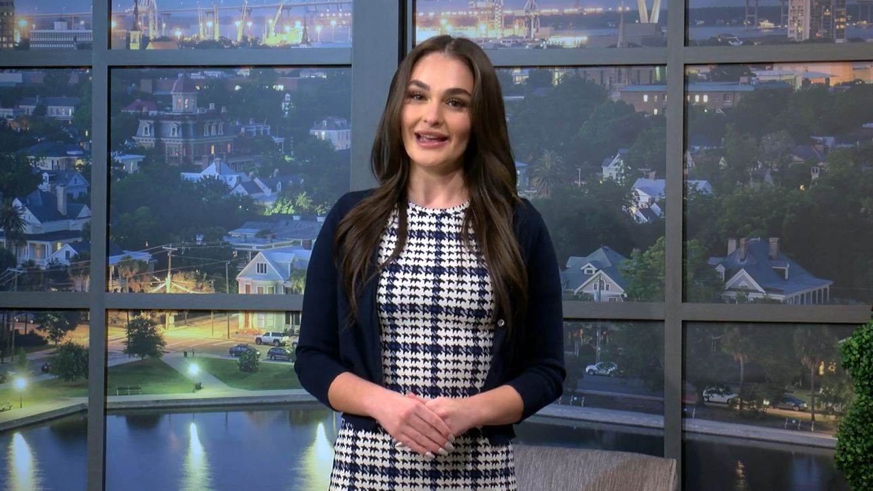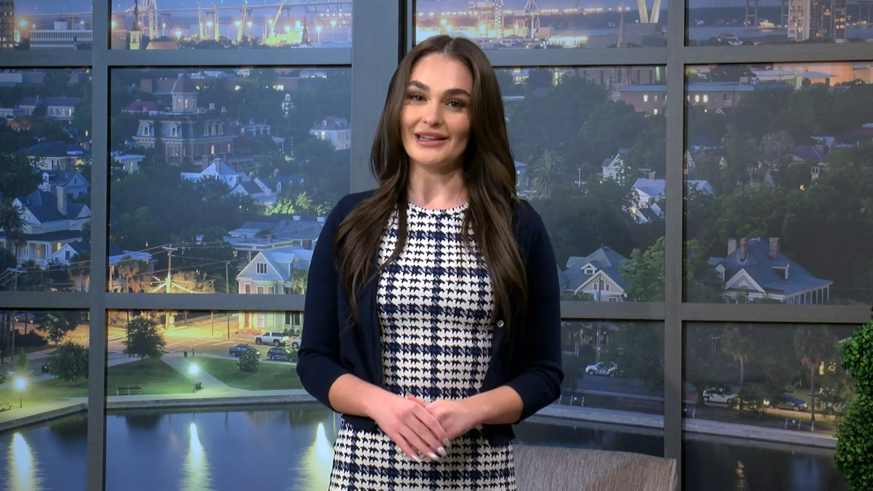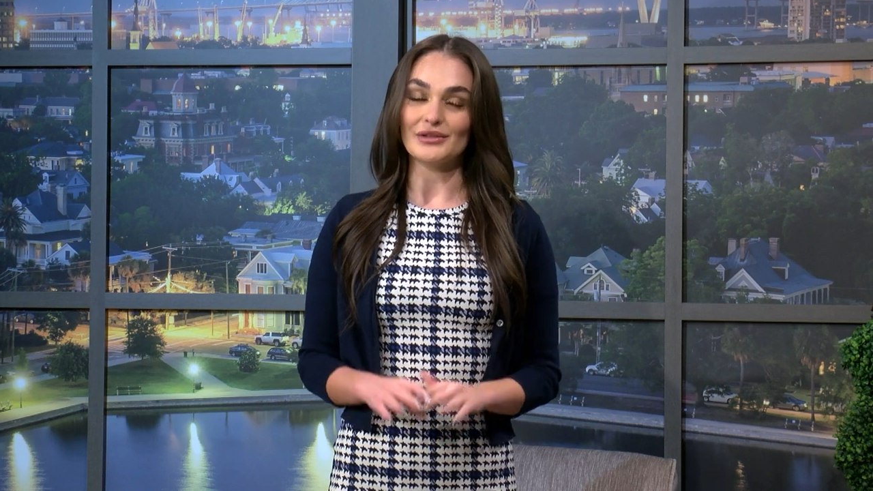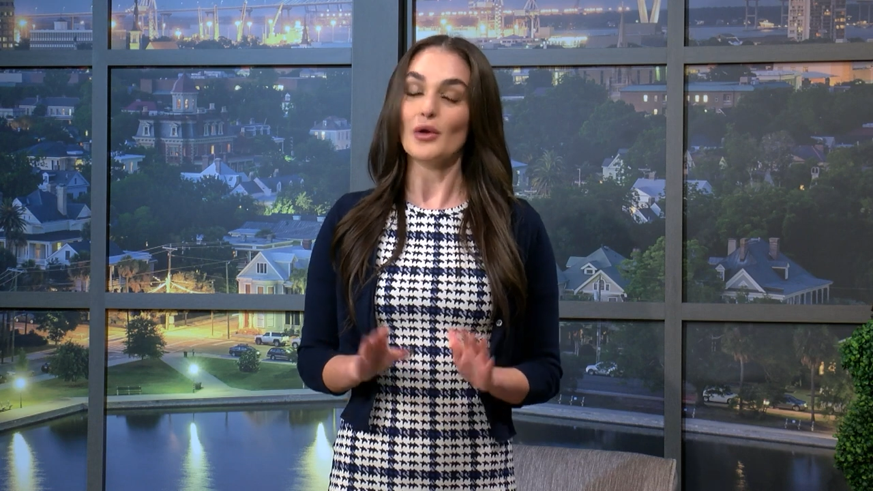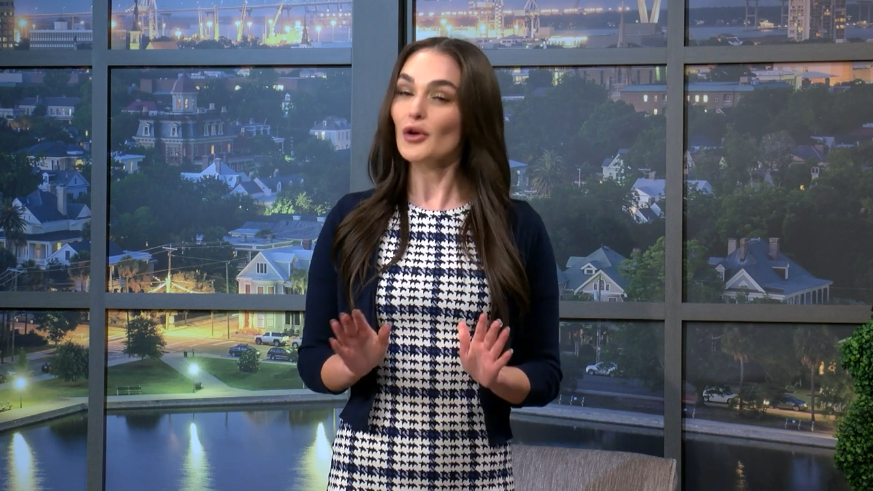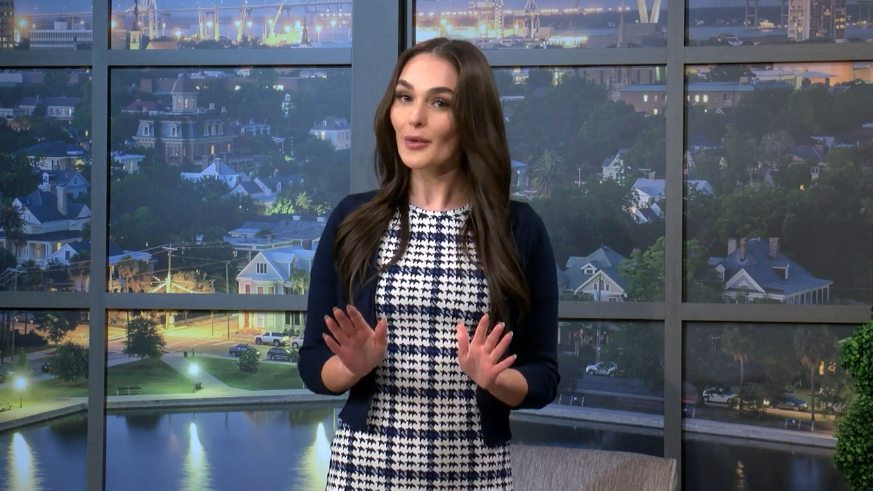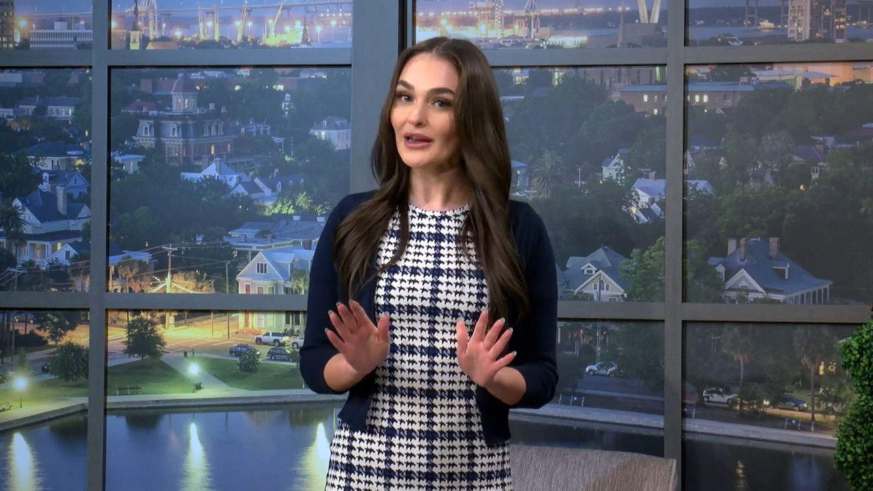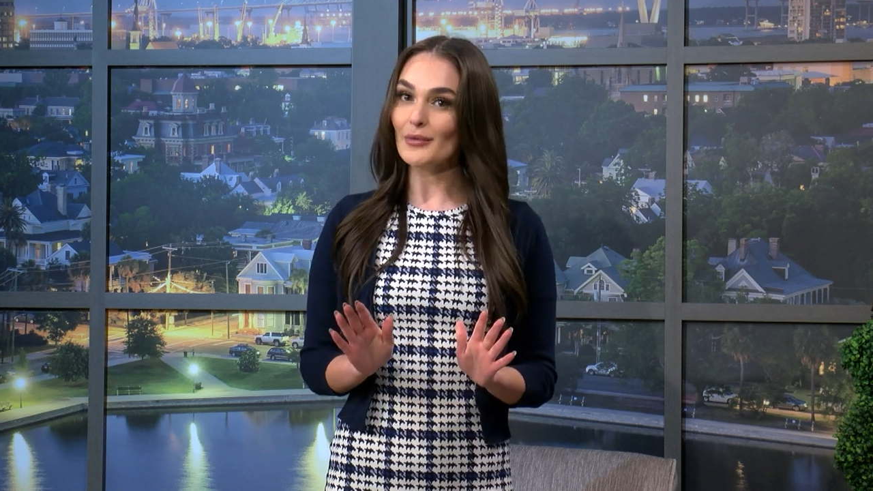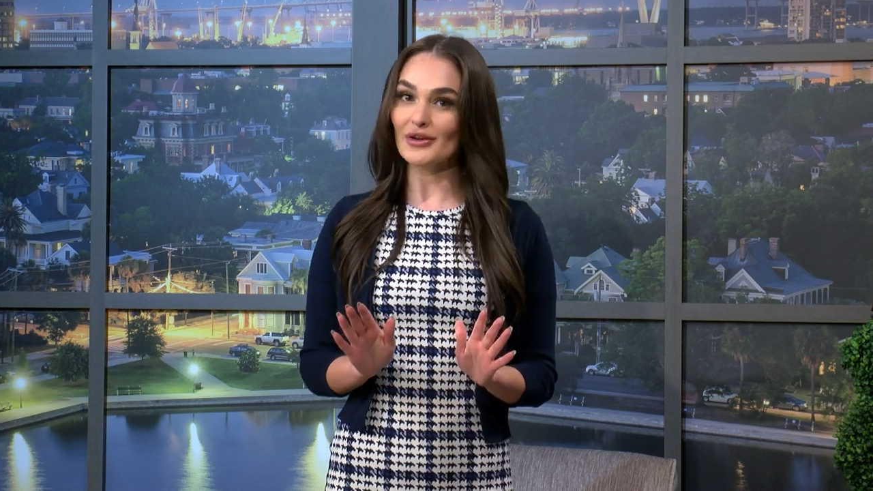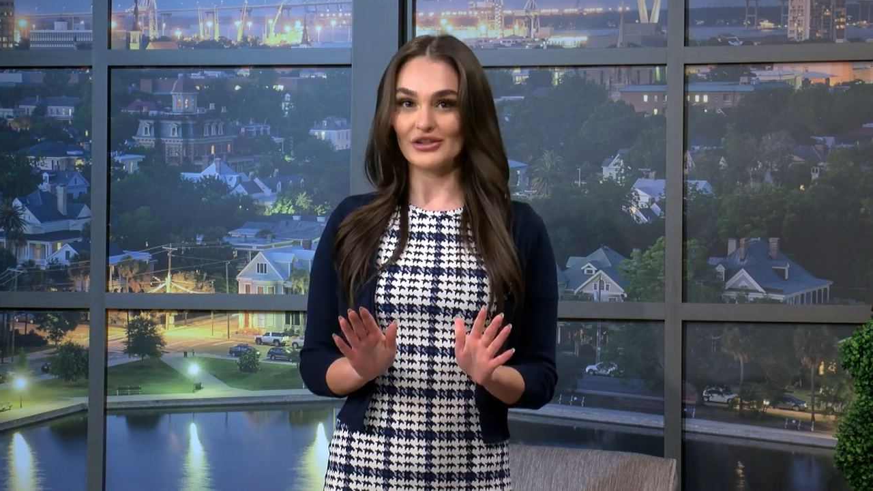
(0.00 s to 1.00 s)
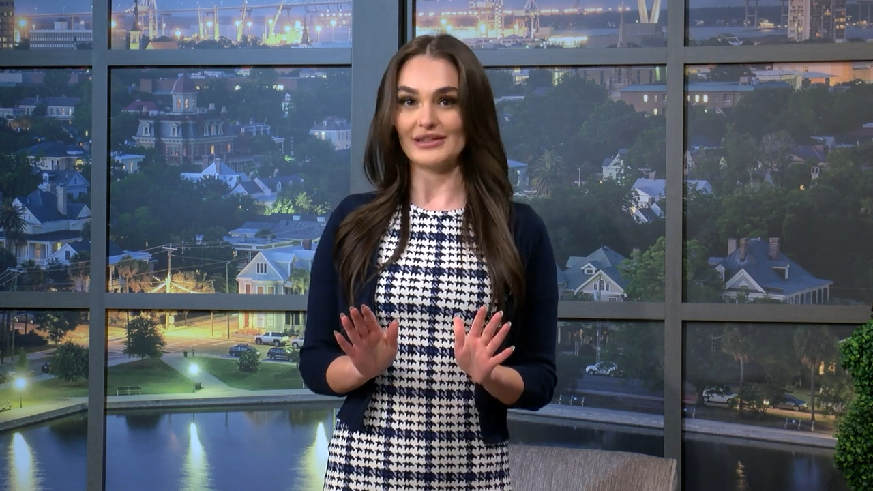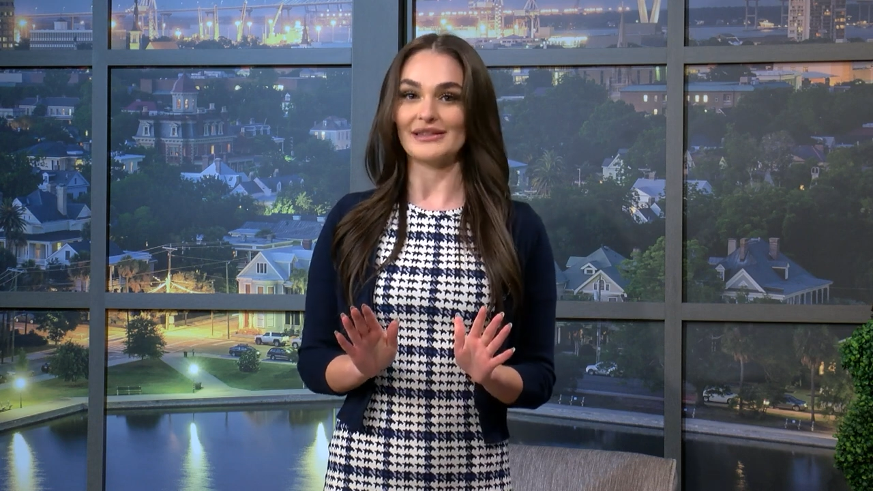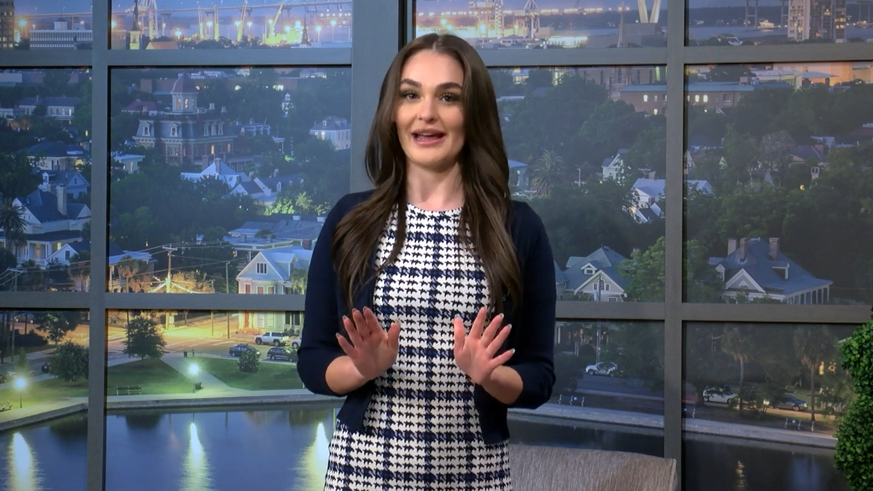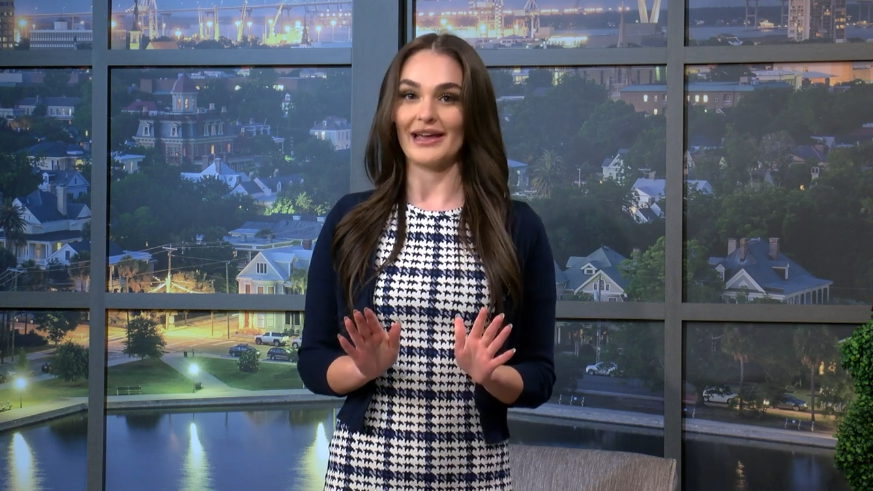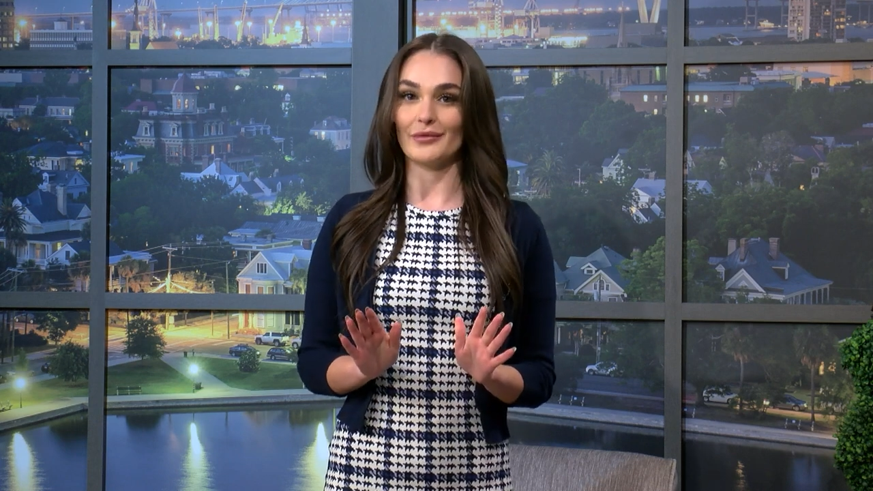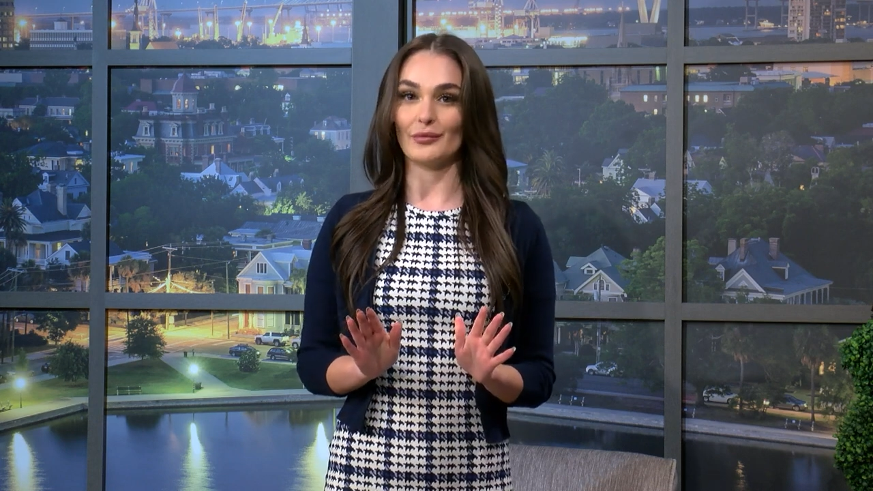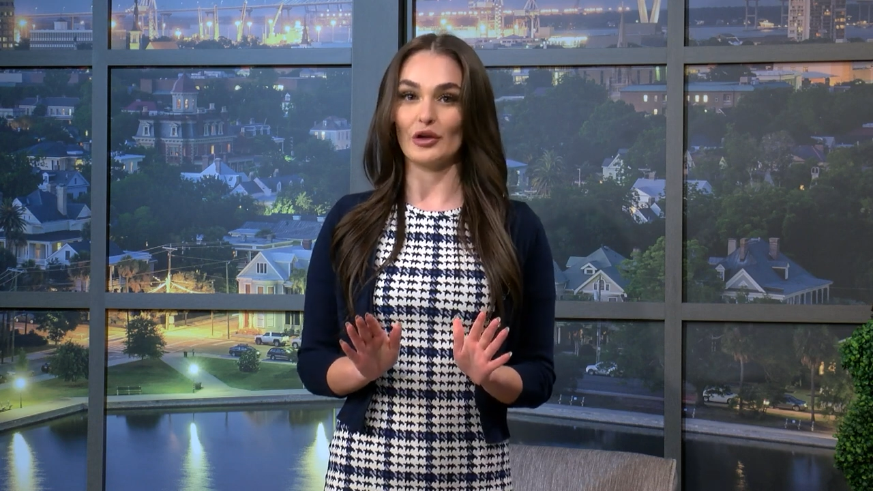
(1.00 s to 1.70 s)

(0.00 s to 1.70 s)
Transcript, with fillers: and don't go anywhere just yet.